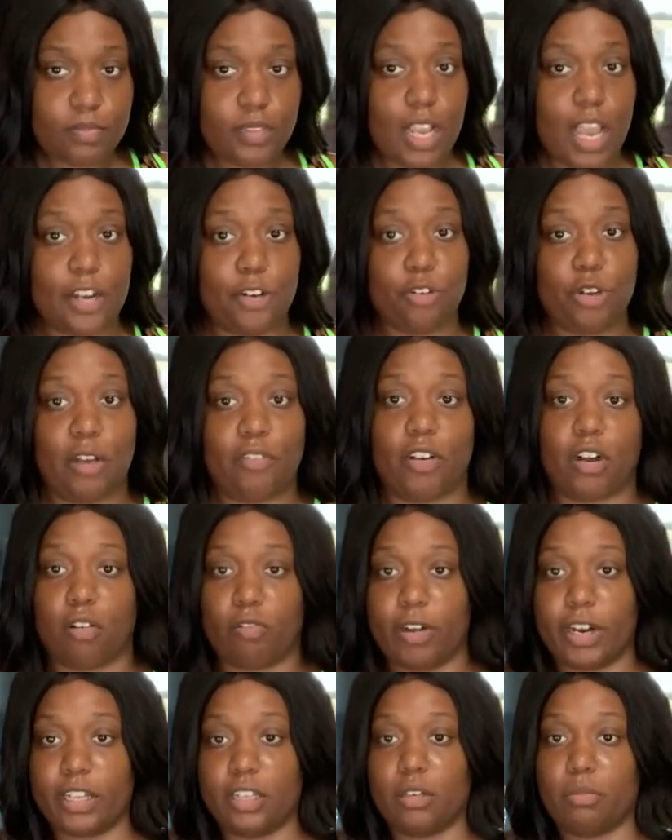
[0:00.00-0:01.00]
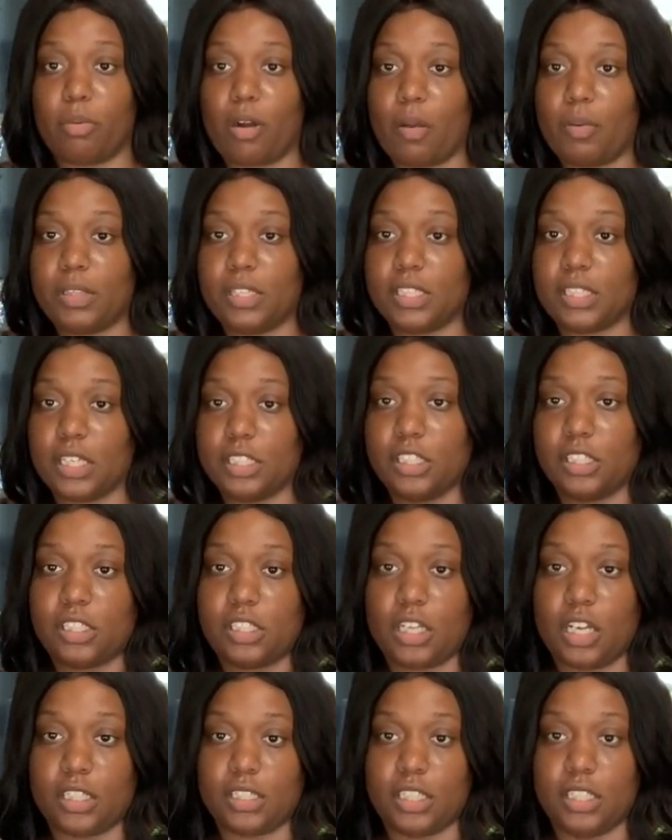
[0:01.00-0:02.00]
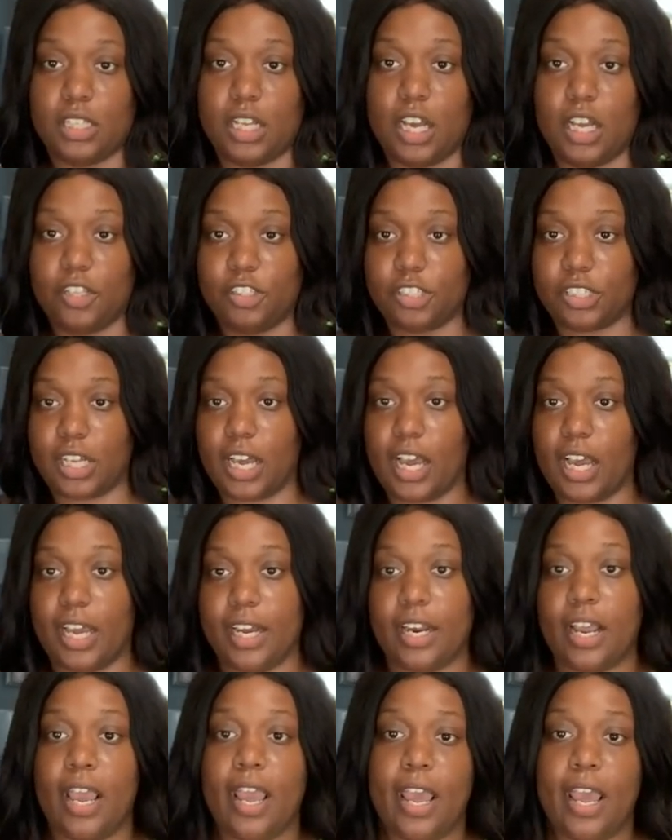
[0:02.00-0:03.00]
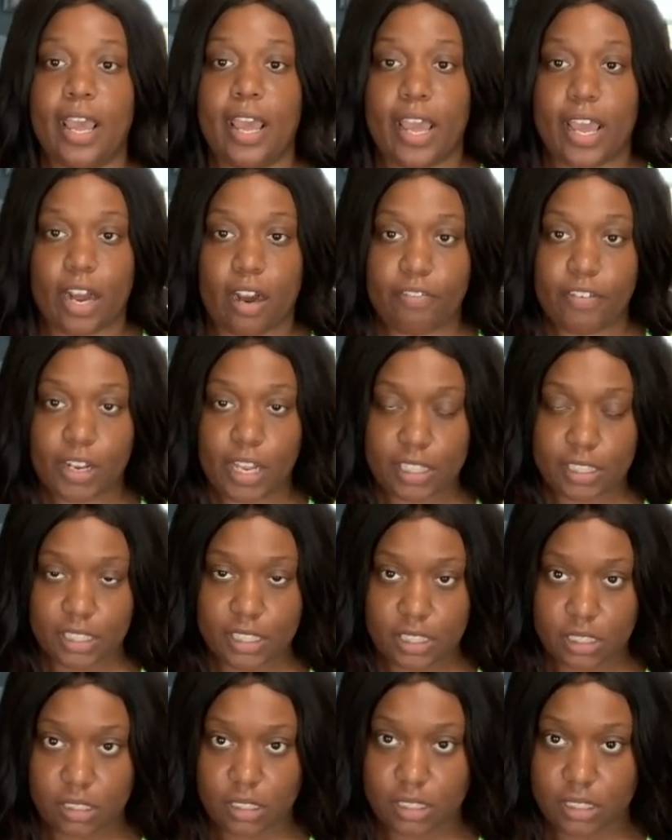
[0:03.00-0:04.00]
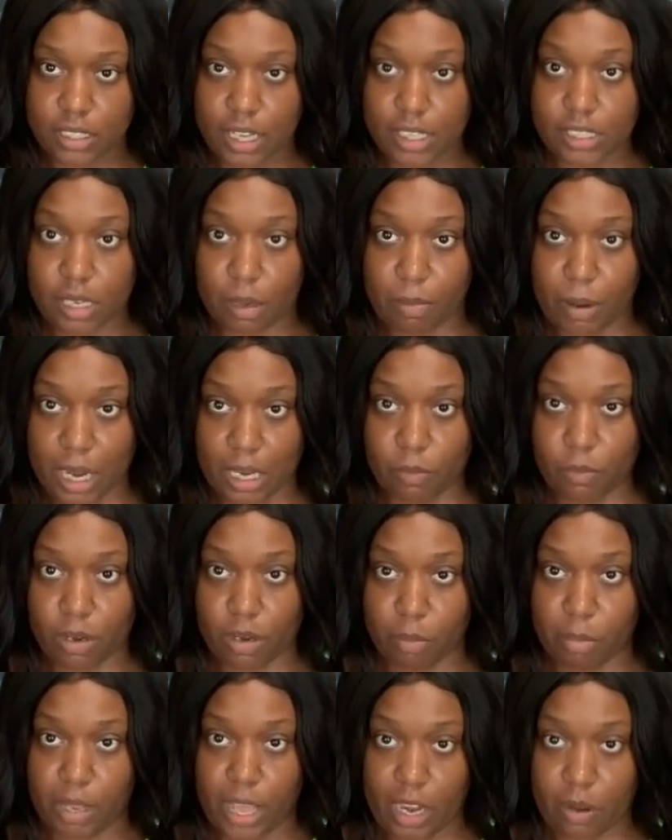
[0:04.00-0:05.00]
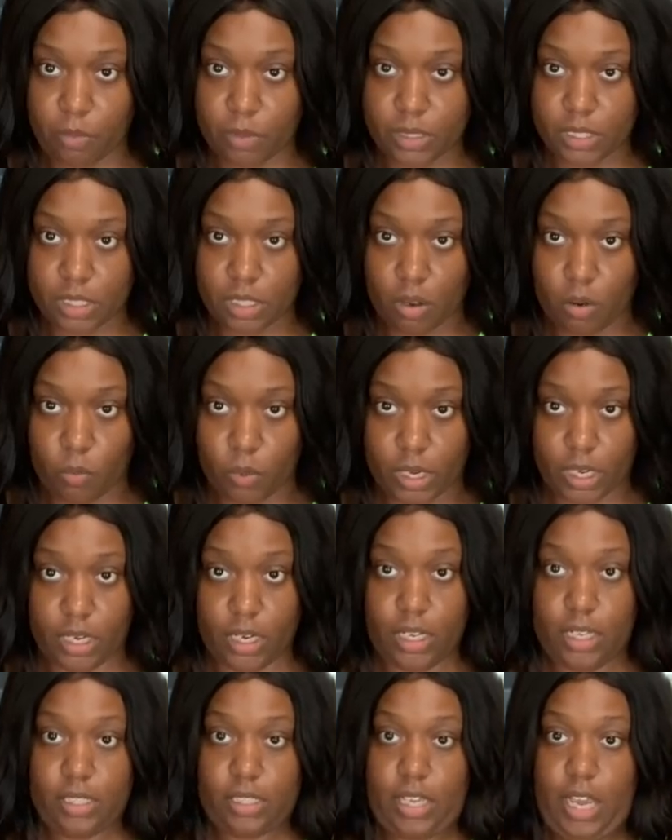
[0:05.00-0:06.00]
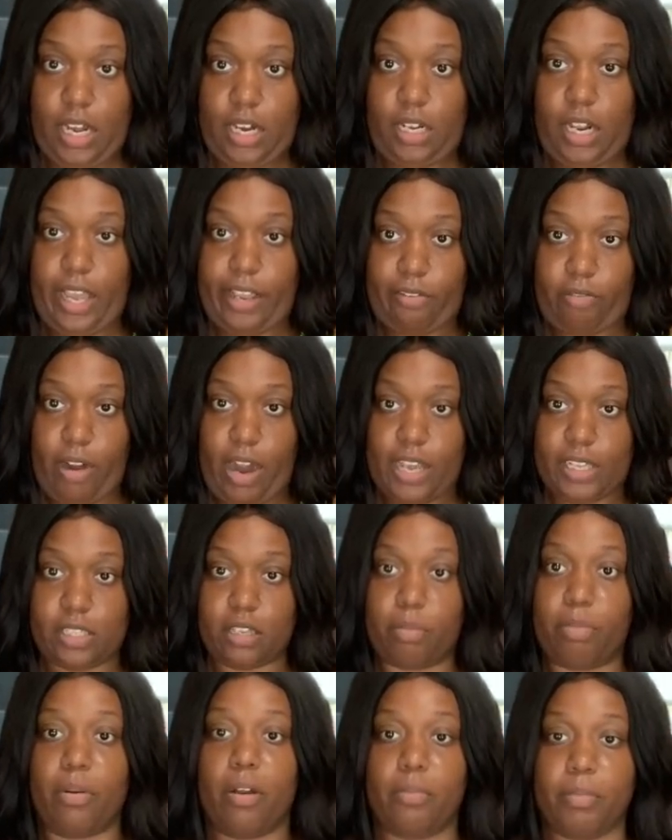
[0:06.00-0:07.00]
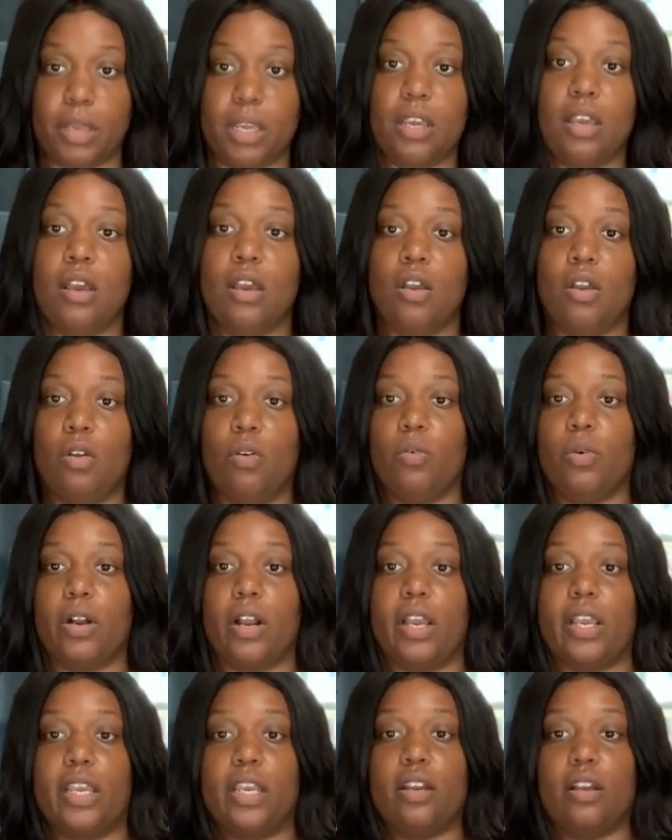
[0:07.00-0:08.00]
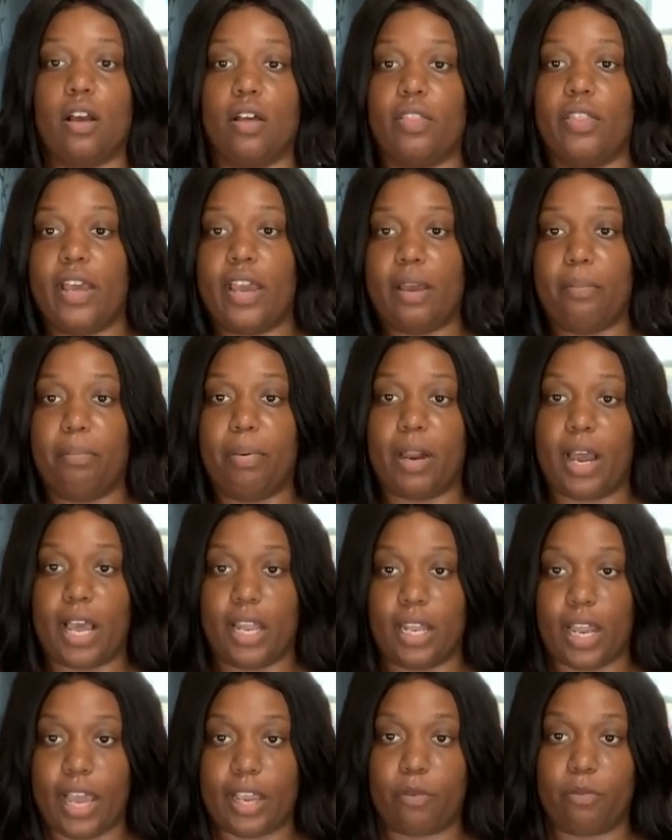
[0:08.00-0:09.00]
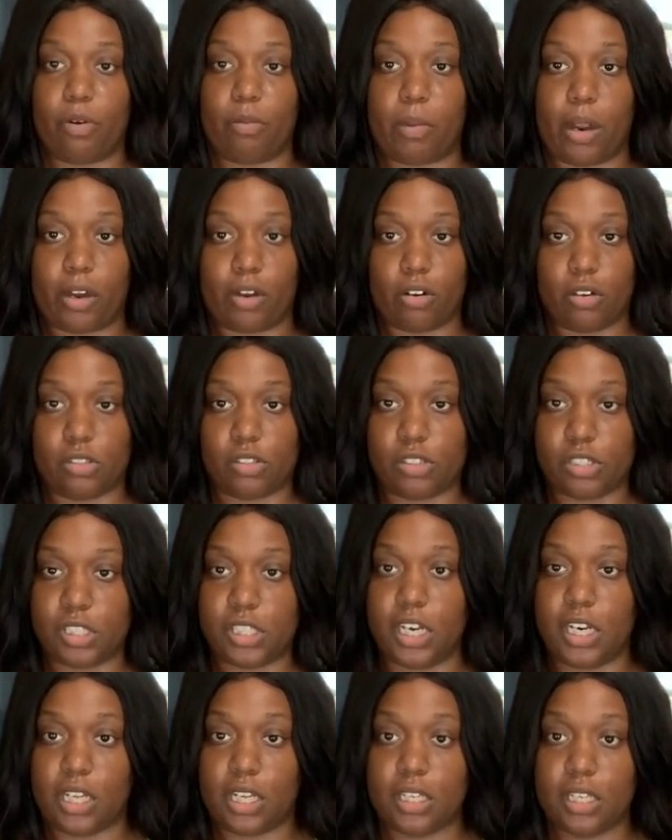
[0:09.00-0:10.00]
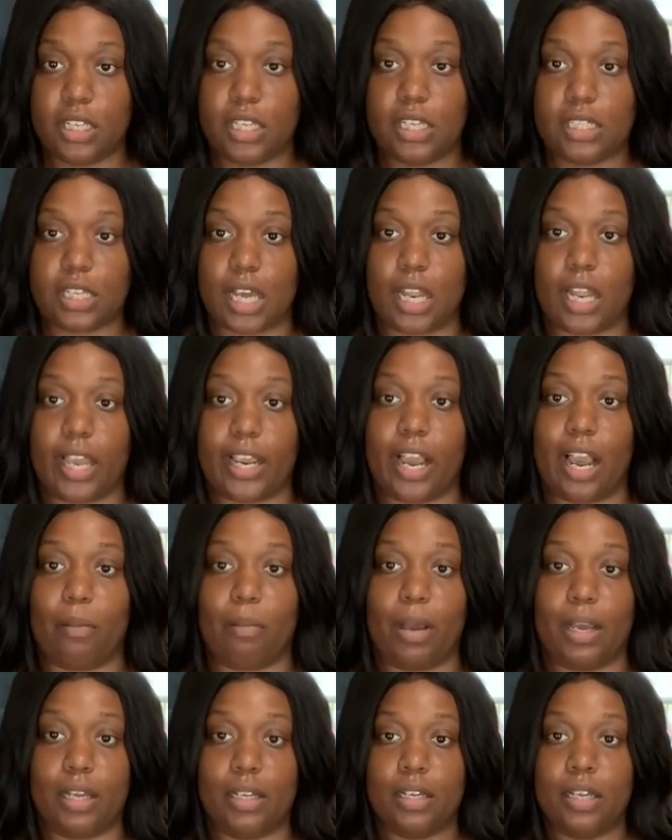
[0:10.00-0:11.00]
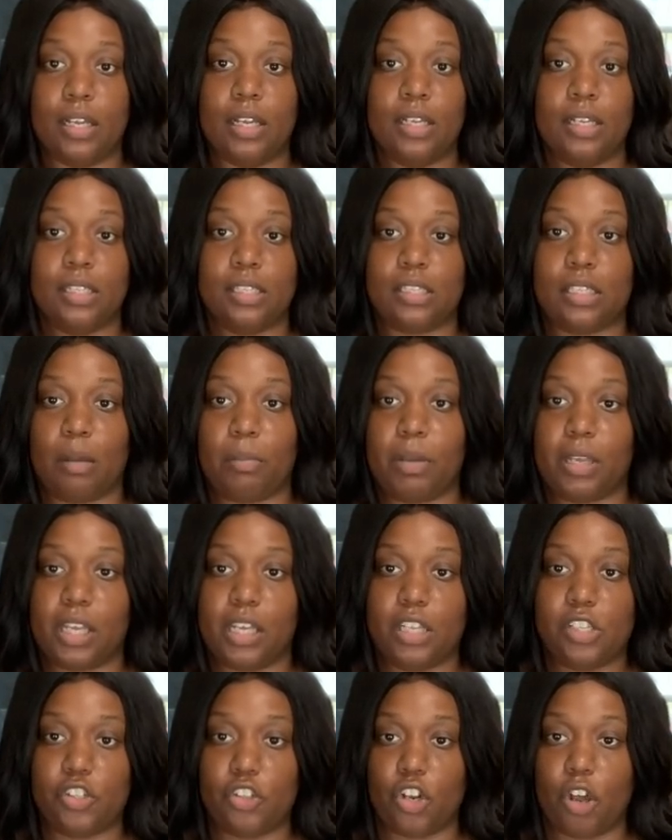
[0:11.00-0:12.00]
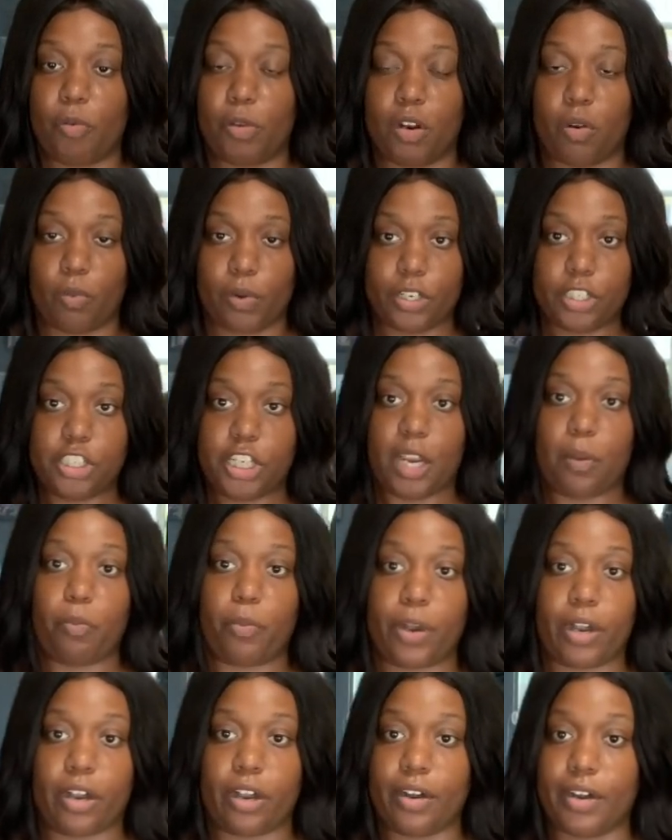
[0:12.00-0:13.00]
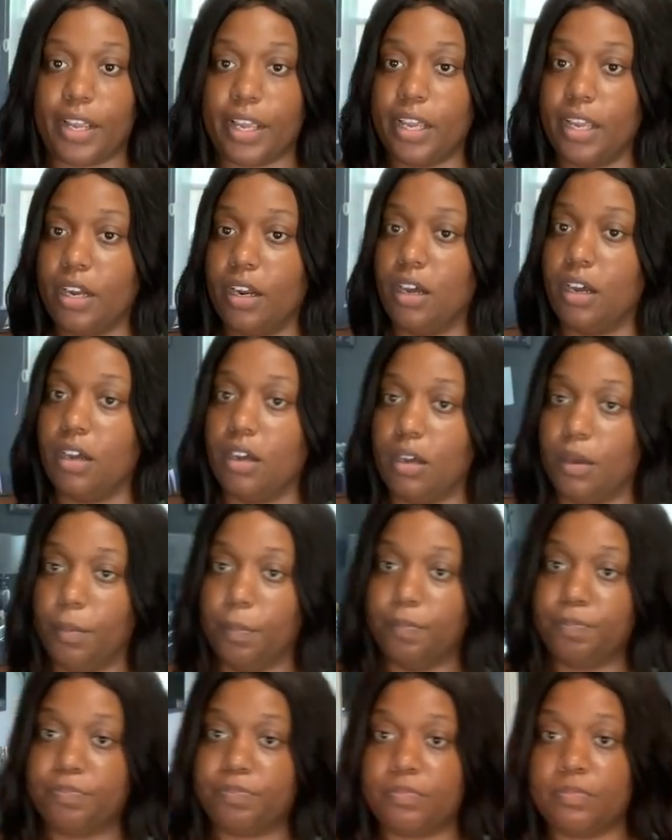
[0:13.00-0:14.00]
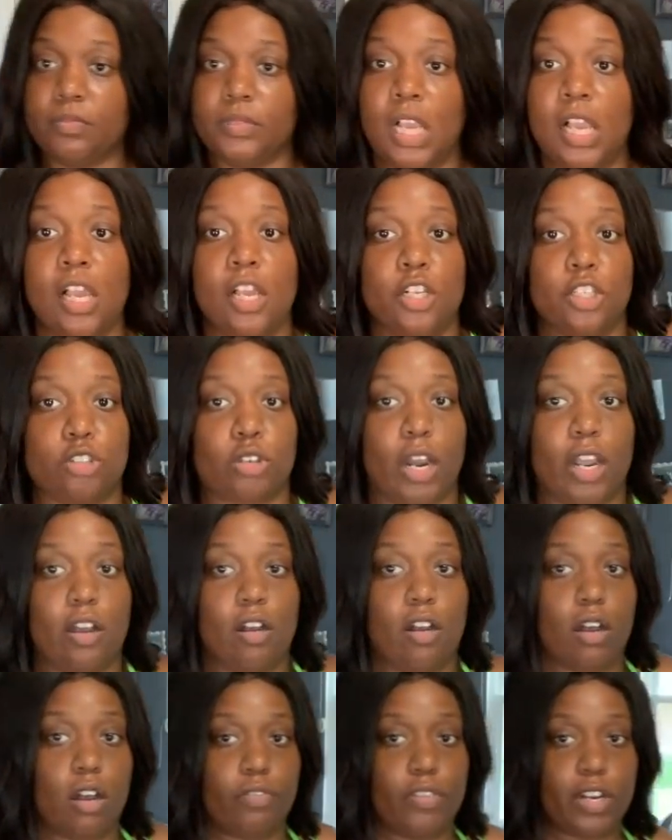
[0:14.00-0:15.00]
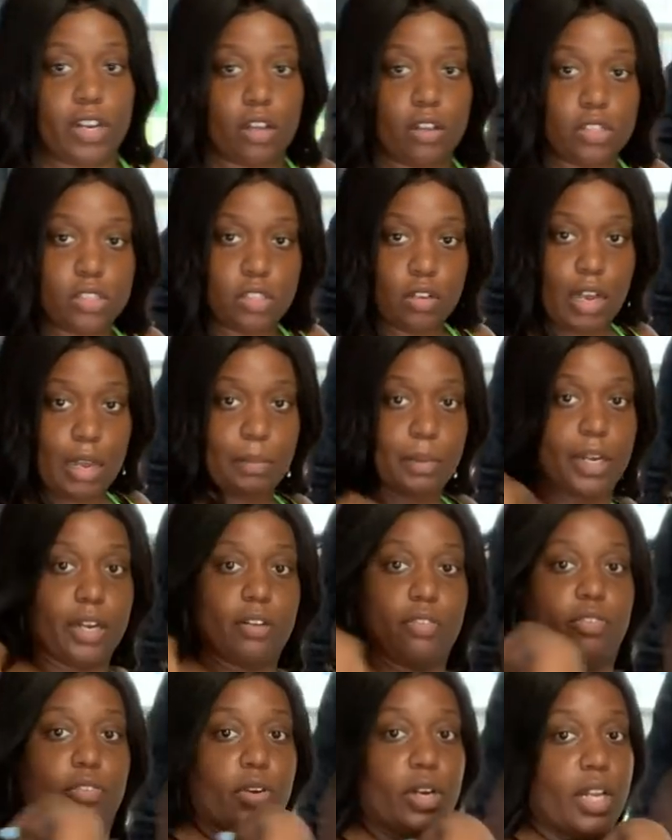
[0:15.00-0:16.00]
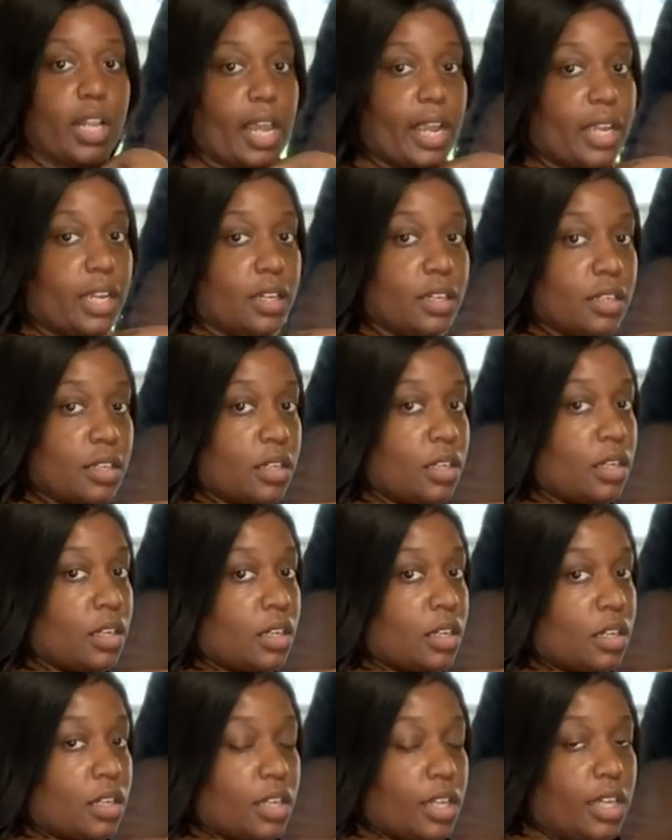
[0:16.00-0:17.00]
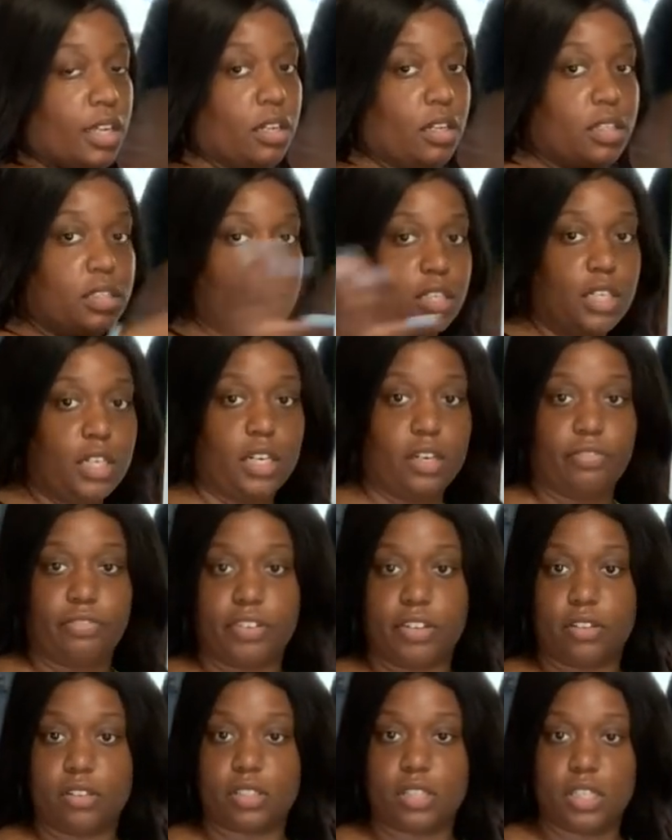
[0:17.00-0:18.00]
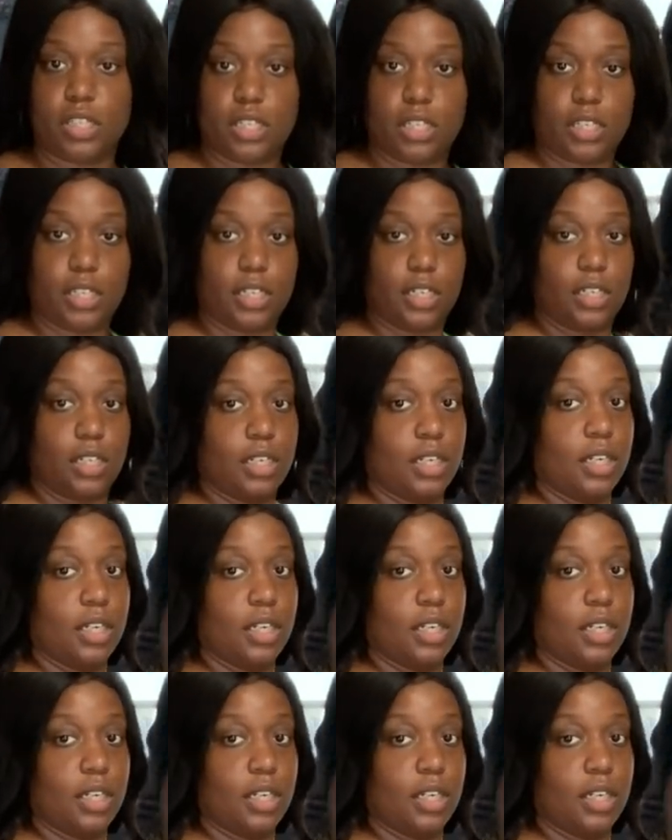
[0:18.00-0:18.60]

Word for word: I do have on a regular bra with this. I just tucked in the other side, and I feel like this looks nice. I'll probably wear a black one, so when it does kind of like rise up on me, we're not getting all that. But I like where my girls are sitting in this. I like how my stomach is. You know, we don't wear shapewear and try on haul videos, so I'm here for it. Like, it looks good, it feels good.